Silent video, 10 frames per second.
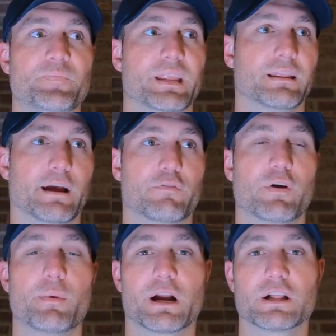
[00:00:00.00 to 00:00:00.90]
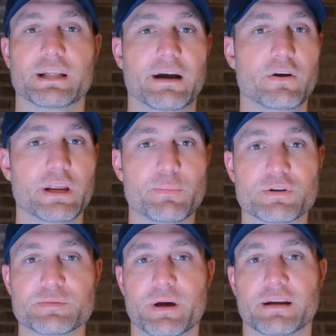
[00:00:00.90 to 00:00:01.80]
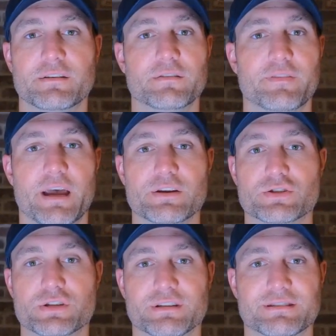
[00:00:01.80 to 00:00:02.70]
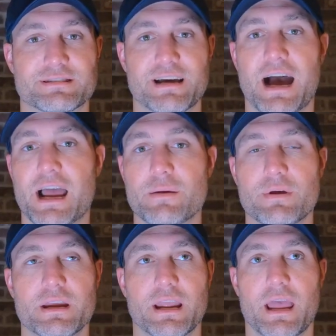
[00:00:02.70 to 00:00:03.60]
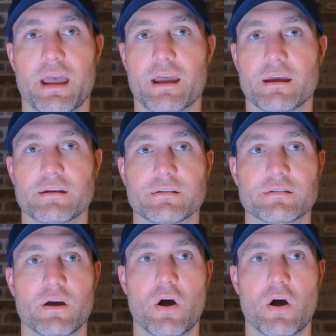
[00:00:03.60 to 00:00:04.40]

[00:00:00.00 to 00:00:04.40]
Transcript: like from a clarity perspective and just timing and